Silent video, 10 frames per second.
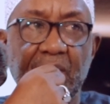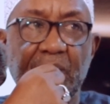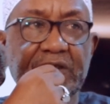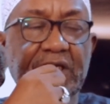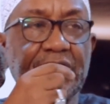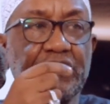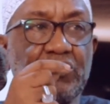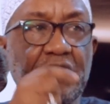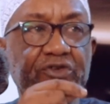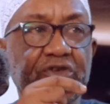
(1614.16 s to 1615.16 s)
But can't
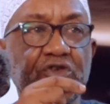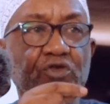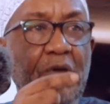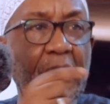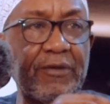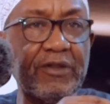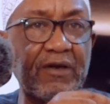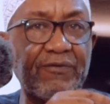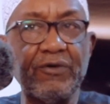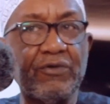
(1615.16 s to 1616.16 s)
you listen to Muhammad
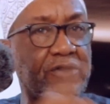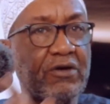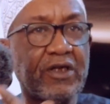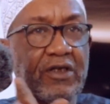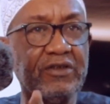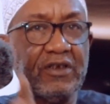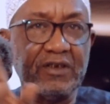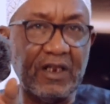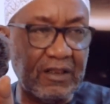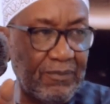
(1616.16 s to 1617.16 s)
Rafi with your kids and
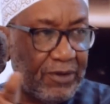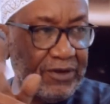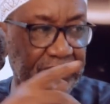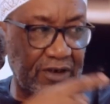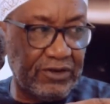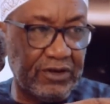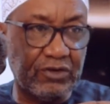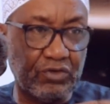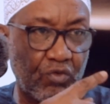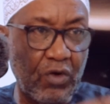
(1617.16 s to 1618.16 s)
tell them, please listen
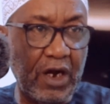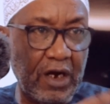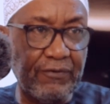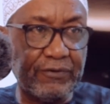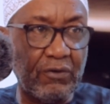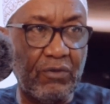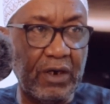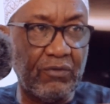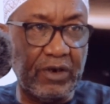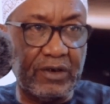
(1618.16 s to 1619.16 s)
to word after
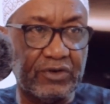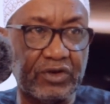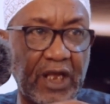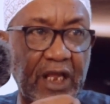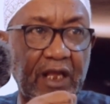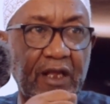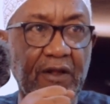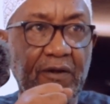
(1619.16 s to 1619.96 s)
word what he's saying?